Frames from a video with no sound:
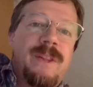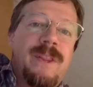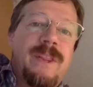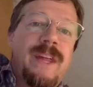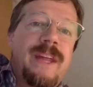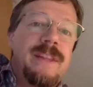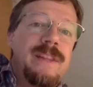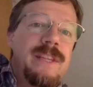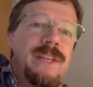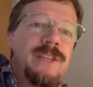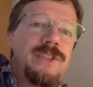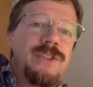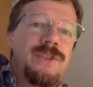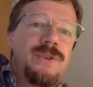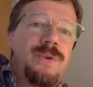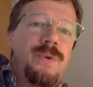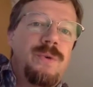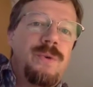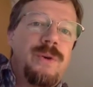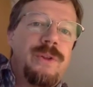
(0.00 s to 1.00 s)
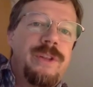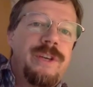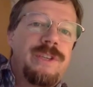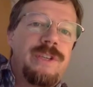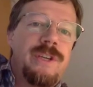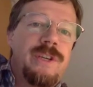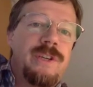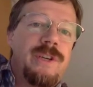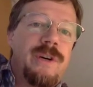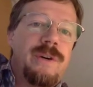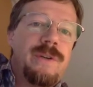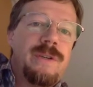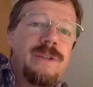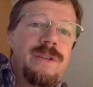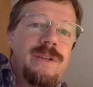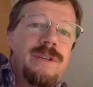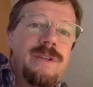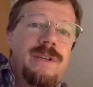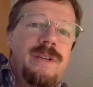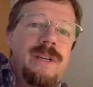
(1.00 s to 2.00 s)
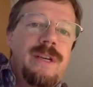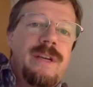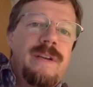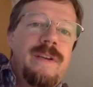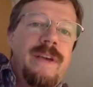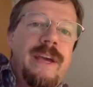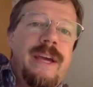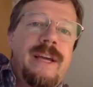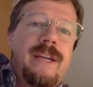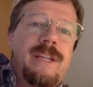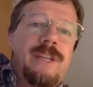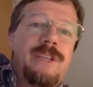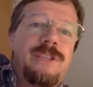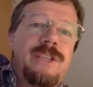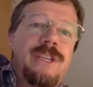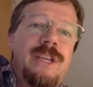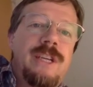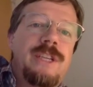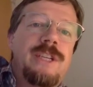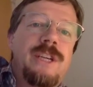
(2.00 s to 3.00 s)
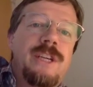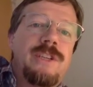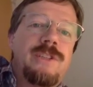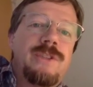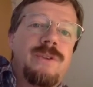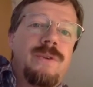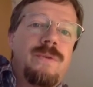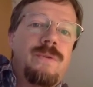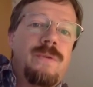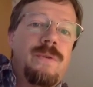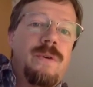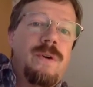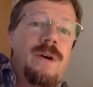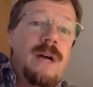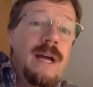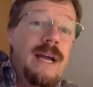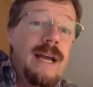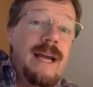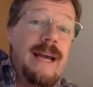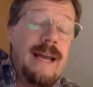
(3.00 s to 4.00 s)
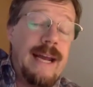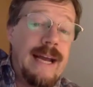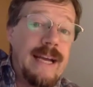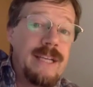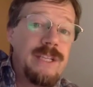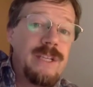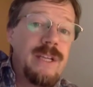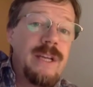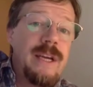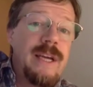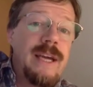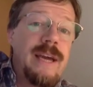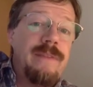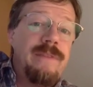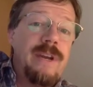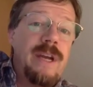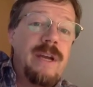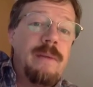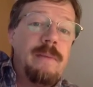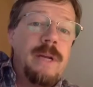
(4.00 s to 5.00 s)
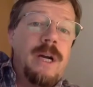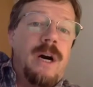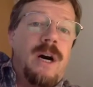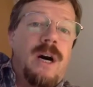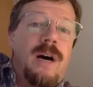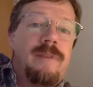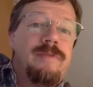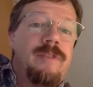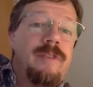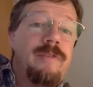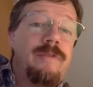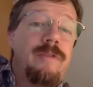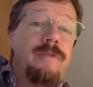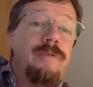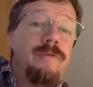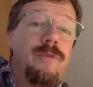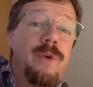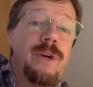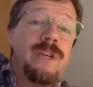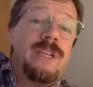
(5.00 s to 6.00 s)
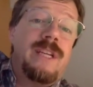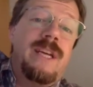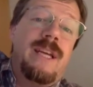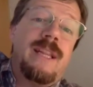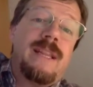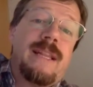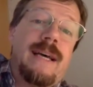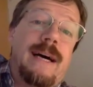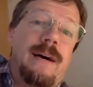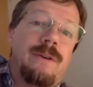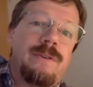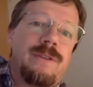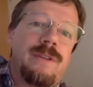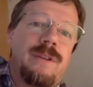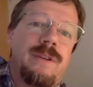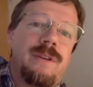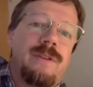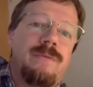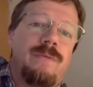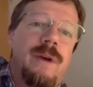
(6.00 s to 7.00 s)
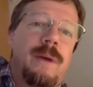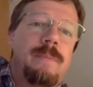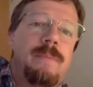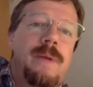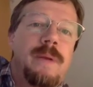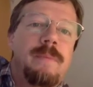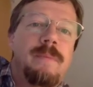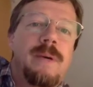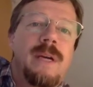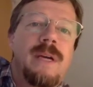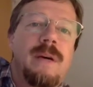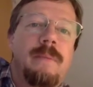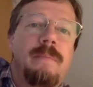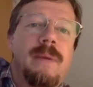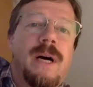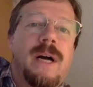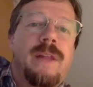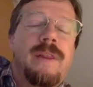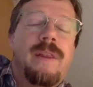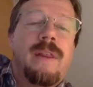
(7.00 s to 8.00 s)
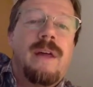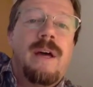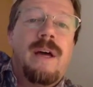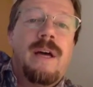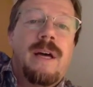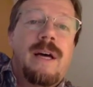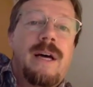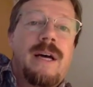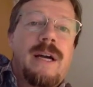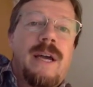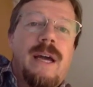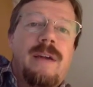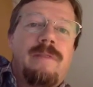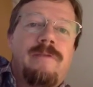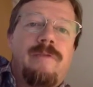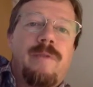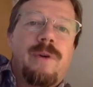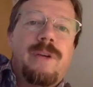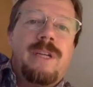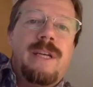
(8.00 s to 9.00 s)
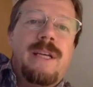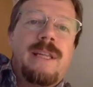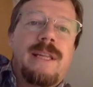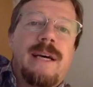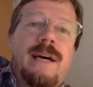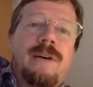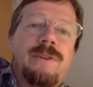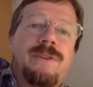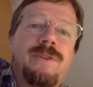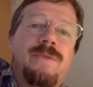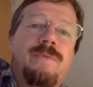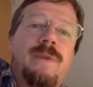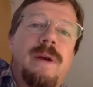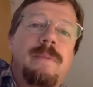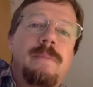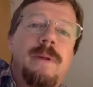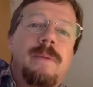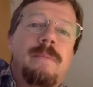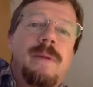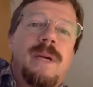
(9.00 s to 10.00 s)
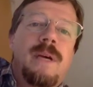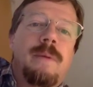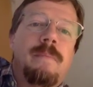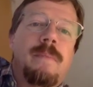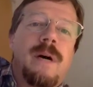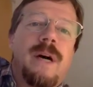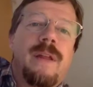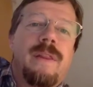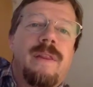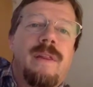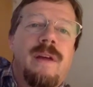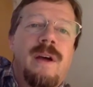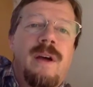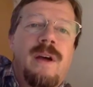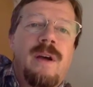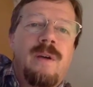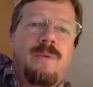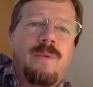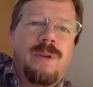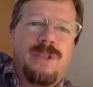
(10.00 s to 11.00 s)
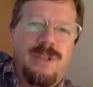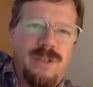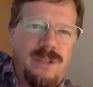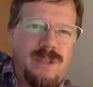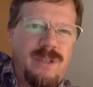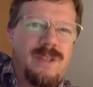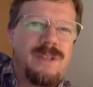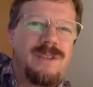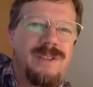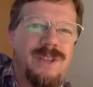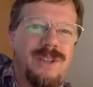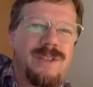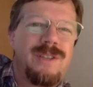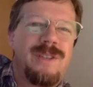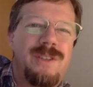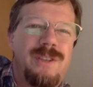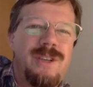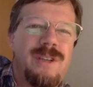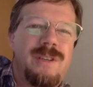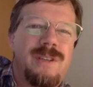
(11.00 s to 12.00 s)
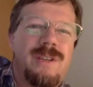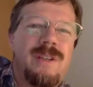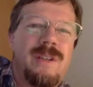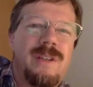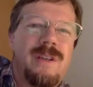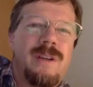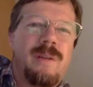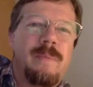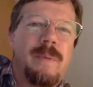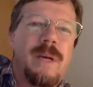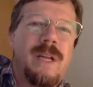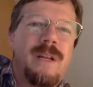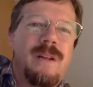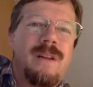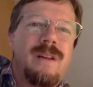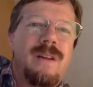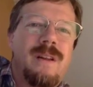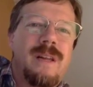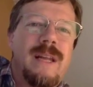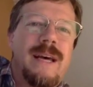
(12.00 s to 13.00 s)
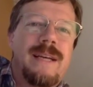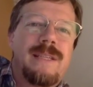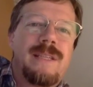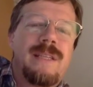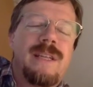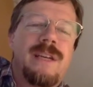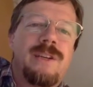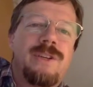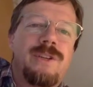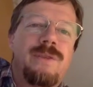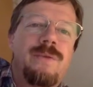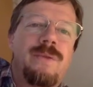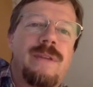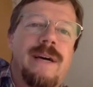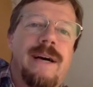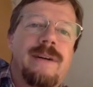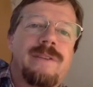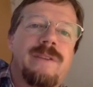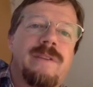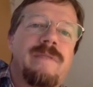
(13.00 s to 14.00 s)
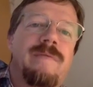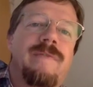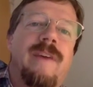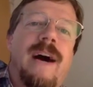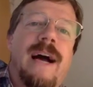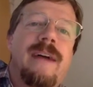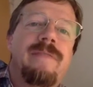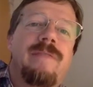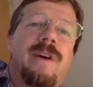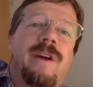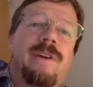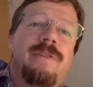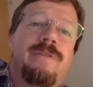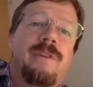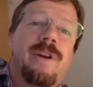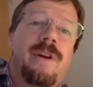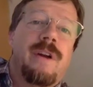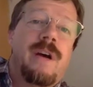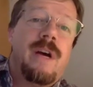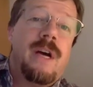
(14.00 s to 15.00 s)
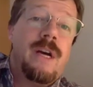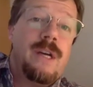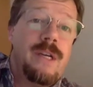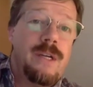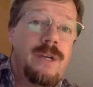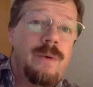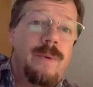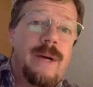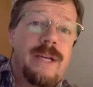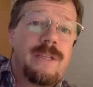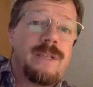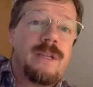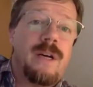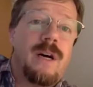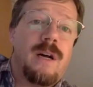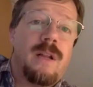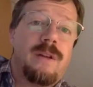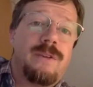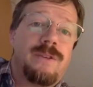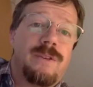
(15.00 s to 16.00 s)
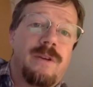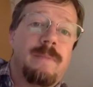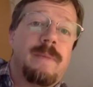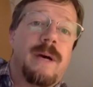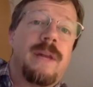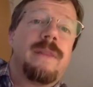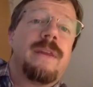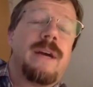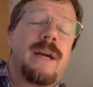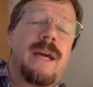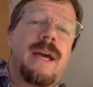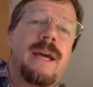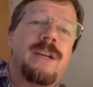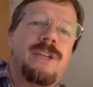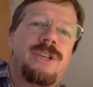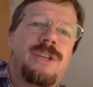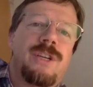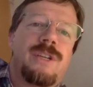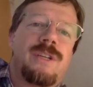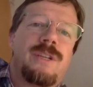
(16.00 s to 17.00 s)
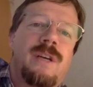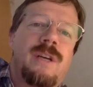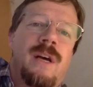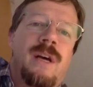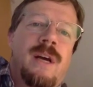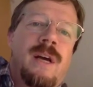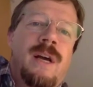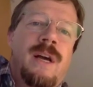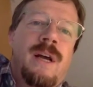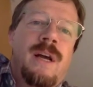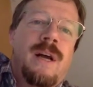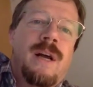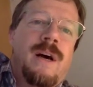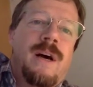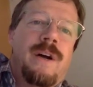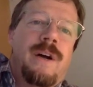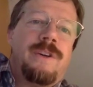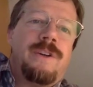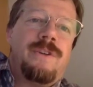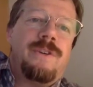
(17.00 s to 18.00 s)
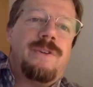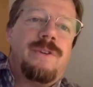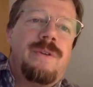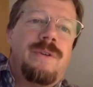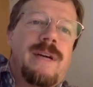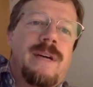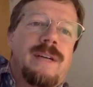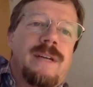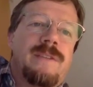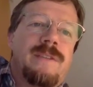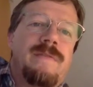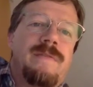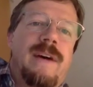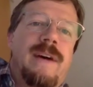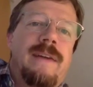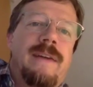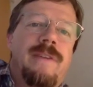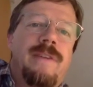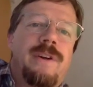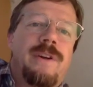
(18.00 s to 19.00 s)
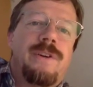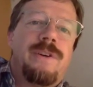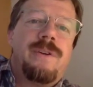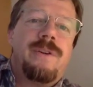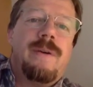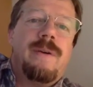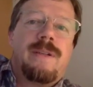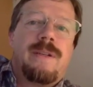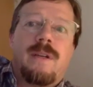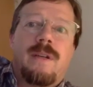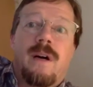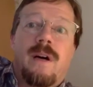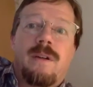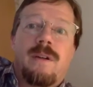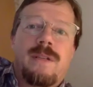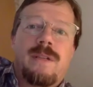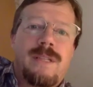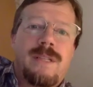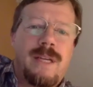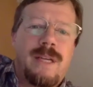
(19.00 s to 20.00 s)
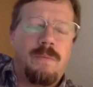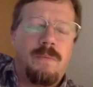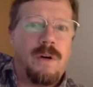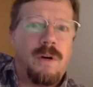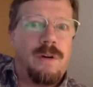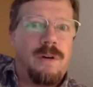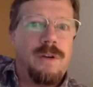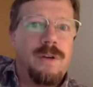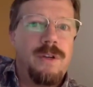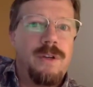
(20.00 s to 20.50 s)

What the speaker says: that this school, this adult English teaching school, had actually given him an offer for 14,000 renminbi a month. Again, 14,000 renminbi a month, which is just a little bit less than 2,500 US dollars a month. Again, just under 2,500 US dollars. I said, well,